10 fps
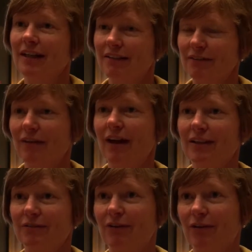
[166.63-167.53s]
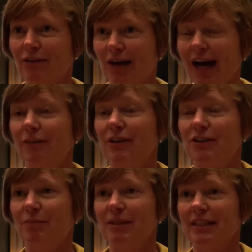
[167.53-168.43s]
defined for how REDD
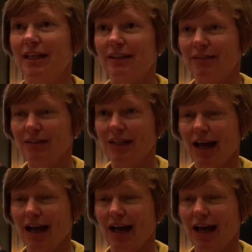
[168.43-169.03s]
should be done and